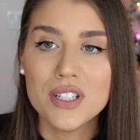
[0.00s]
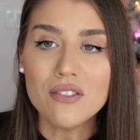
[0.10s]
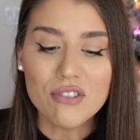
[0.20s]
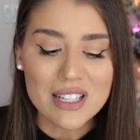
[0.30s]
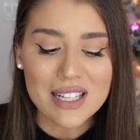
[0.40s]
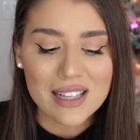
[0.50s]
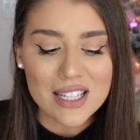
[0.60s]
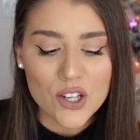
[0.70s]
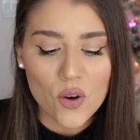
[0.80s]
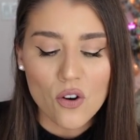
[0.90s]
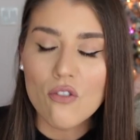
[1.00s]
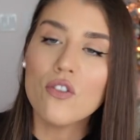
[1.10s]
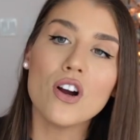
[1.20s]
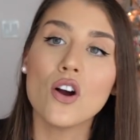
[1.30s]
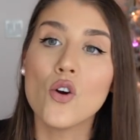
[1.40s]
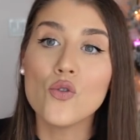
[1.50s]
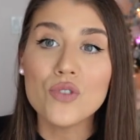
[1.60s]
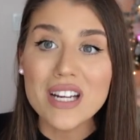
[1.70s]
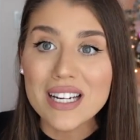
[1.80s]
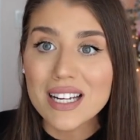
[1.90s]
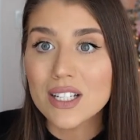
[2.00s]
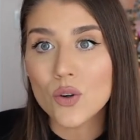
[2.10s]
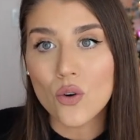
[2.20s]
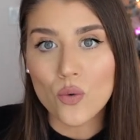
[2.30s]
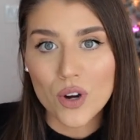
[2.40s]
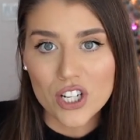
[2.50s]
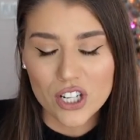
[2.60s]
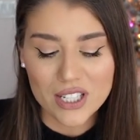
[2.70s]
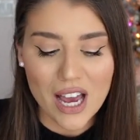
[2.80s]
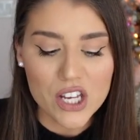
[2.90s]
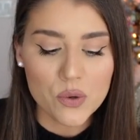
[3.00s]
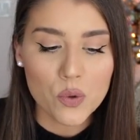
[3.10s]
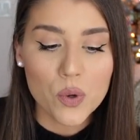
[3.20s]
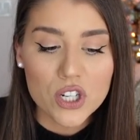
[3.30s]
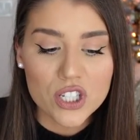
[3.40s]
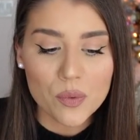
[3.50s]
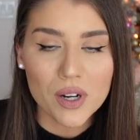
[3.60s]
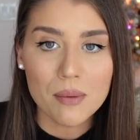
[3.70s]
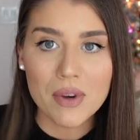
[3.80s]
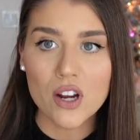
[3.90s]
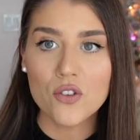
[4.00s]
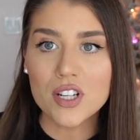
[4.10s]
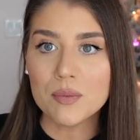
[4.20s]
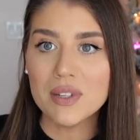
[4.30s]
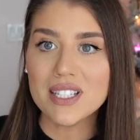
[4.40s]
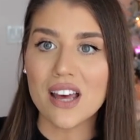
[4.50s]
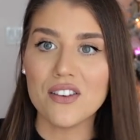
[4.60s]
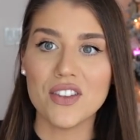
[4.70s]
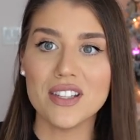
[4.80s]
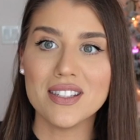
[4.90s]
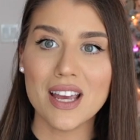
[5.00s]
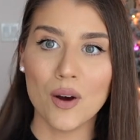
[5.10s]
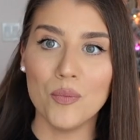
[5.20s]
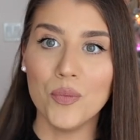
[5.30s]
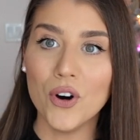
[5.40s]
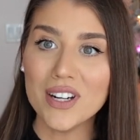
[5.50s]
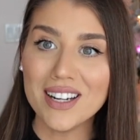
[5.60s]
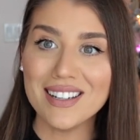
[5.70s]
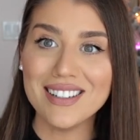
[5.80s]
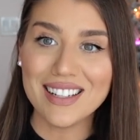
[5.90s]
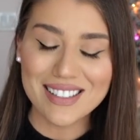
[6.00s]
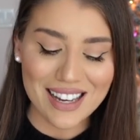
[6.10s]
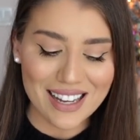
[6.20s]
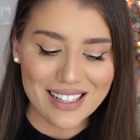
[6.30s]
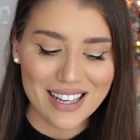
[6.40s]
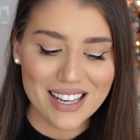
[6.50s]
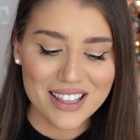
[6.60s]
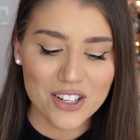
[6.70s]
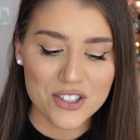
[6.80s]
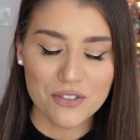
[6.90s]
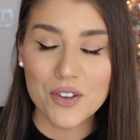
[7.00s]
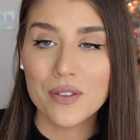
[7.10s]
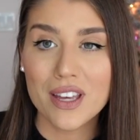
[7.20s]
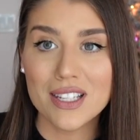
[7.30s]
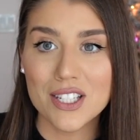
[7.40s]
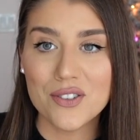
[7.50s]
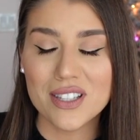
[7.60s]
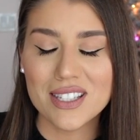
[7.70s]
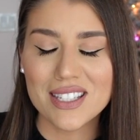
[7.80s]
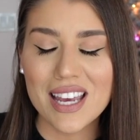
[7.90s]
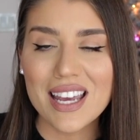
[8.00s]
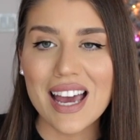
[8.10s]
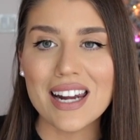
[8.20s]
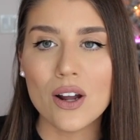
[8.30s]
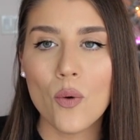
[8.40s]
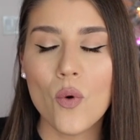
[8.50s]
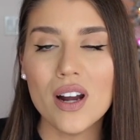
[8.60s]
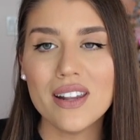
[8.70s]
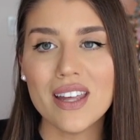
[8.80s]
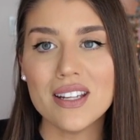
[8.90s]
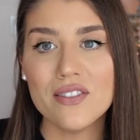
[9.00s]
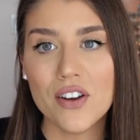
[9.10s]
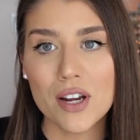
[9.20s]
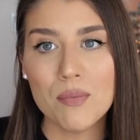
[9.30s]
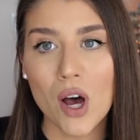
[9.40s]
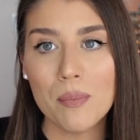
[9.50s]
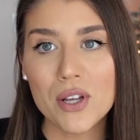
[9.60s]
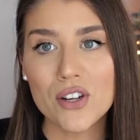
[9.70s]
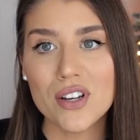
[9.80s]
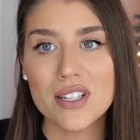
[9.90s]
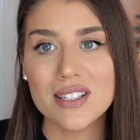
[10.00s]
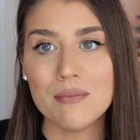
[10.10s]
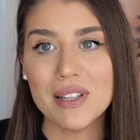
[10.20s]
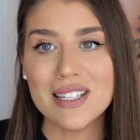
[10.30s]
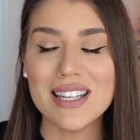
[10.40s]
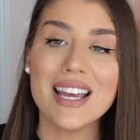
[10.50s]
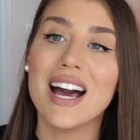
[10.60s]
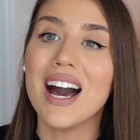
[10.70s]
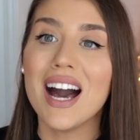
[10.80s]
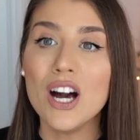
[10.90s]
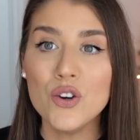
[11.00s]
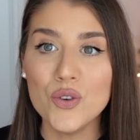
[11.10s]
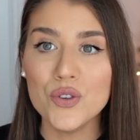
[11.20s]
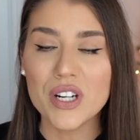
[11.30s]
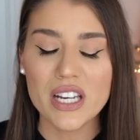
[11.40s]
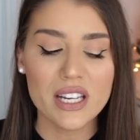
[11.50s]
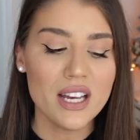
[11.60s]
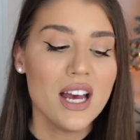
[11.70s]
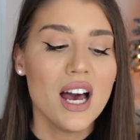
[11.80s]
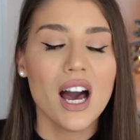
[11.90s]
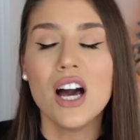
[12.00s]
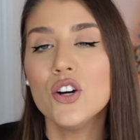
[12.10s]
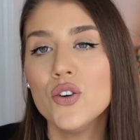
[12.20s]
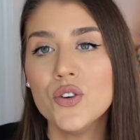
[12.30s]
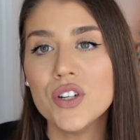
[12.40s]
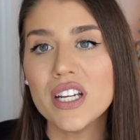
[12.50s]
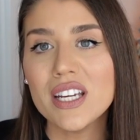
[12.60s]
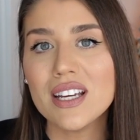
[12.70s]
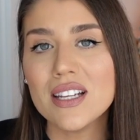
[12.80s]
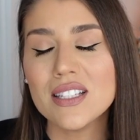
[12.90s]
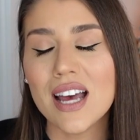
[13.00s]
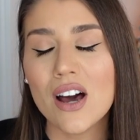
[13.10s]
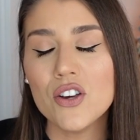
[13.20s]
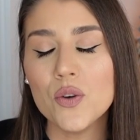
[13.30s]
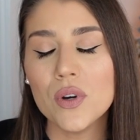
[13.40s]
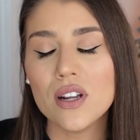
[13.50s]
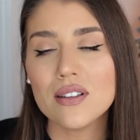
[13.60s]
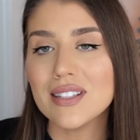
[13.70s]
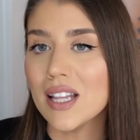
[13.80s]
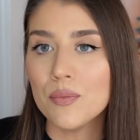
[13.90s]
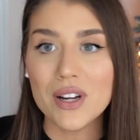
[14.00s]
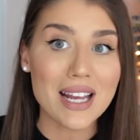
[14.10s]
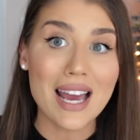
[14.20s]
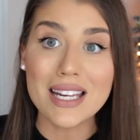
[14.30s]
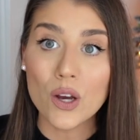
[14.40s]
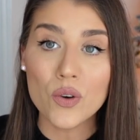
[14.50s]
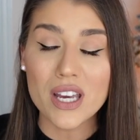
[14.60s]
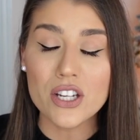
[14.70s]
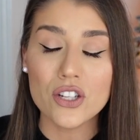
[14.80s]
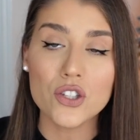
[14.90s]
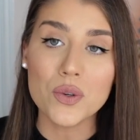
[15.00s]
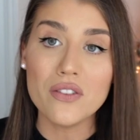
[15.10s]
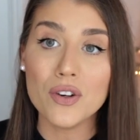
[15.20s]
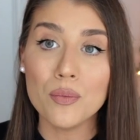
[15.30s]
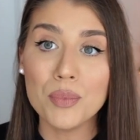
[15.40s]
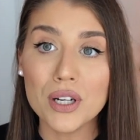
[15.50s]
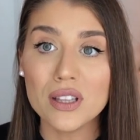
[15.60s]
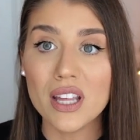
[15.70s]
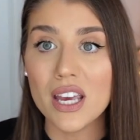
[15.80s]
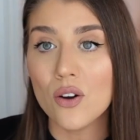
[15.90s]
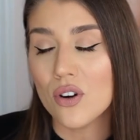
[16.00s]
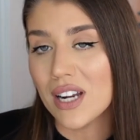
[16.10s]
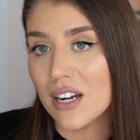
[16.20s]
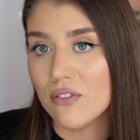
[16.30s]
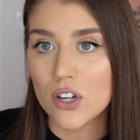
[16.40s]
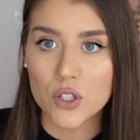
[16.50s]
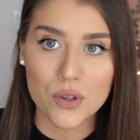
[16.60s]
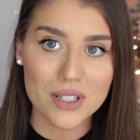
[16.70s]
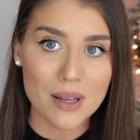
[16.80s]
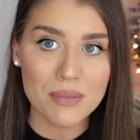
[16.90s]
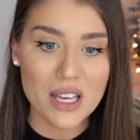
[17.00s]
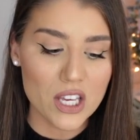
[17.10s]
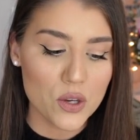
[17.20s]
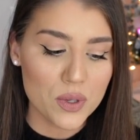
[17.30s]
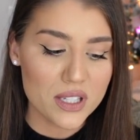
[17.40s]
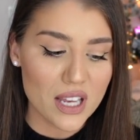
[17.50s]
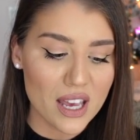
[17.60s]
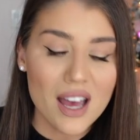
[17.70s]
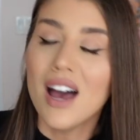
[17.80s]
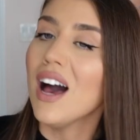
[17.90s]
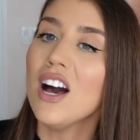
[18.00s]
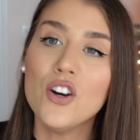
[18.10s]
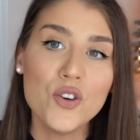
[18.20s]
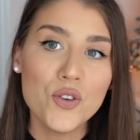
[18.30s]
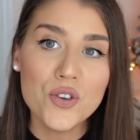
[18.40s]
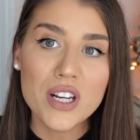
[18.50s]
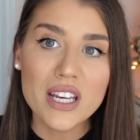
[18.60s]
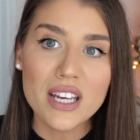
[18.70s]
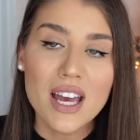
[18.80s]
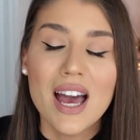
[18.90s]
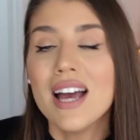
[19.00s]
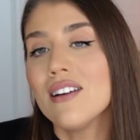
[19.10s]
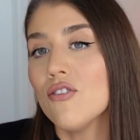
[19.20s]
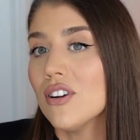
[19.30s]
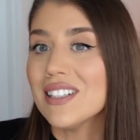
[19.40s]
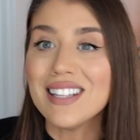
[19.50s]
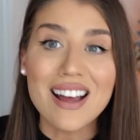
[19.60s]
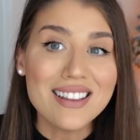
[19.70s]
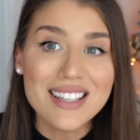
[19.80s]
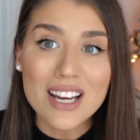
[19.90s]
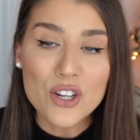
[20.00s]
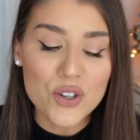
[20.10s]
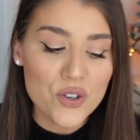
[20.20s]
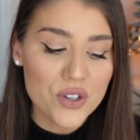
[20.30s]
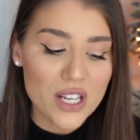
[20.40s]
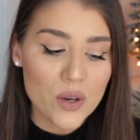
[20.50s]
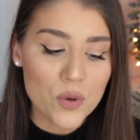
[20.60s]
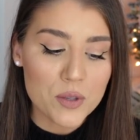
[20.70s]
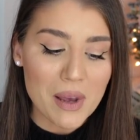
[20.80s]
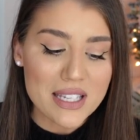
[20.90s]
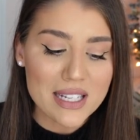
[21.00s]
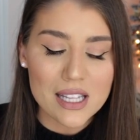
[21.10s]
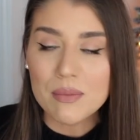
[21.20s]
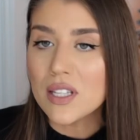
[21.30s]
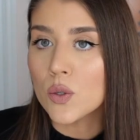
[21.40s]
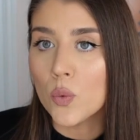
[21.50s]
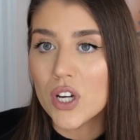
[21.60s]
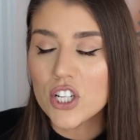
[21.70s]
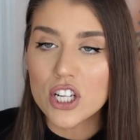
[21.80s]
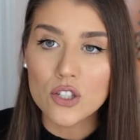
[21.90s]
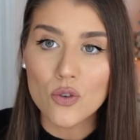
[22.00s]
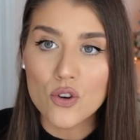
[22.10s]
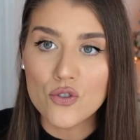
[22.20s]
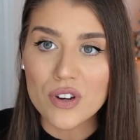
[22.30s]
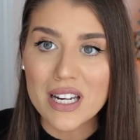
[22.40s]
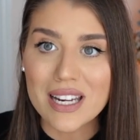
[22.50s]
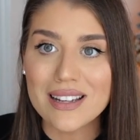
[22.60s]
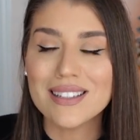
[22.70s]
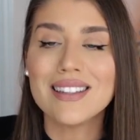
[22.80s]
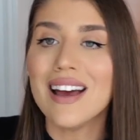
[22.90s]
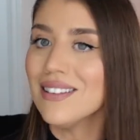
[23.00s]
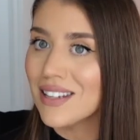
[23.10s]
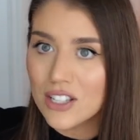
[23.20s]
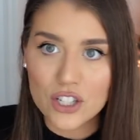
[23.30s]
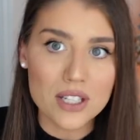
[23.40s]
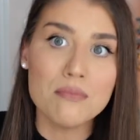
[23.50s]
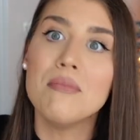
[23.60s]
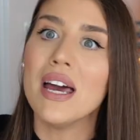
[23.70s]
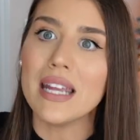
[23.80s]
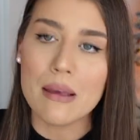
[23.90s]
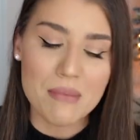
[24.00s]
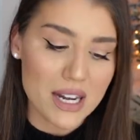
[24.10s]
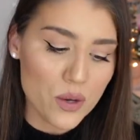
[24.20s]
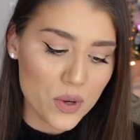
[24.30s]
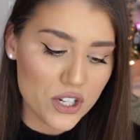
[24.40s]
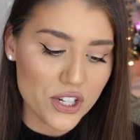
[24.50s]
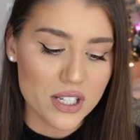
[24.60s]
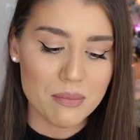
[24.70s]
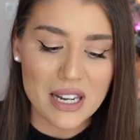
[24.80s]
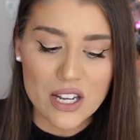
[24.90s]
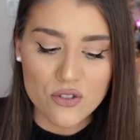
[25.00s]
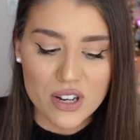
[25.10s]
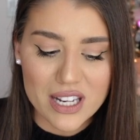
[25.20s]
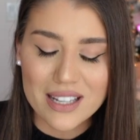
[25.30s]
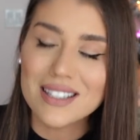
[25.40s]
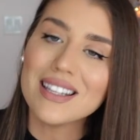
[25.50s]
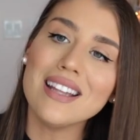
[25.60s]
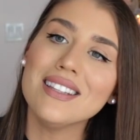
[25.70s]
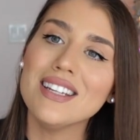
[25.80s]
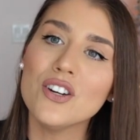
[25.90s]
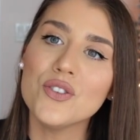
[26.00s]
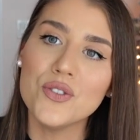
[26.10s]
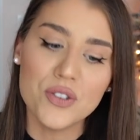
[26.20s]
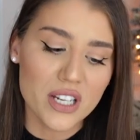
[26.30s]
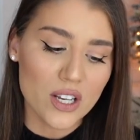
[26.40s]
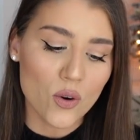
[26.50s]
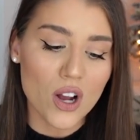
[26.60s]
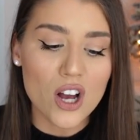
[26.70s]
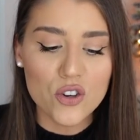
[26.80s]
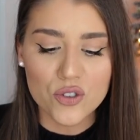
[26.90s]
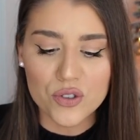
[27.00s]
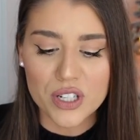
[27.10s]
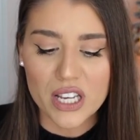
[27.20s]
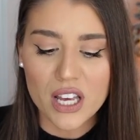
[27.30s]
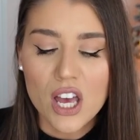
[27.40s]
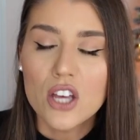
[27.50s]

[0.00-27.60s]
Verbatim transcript: the difference, let's go over greetings or wishes, how you would wish someone a Merry Christmas other than saying Buon Natale. There's a few things you can say, and one that is very popular is simply saying auguri. Auguri is how you would celebrate any occasion, so even a birthday or an anniversary or something, you would say auguri or tanti auguri, which basically means wishes or greetings. Tanti is just many, many wishes, many greetings. Tanti auguri or auguri.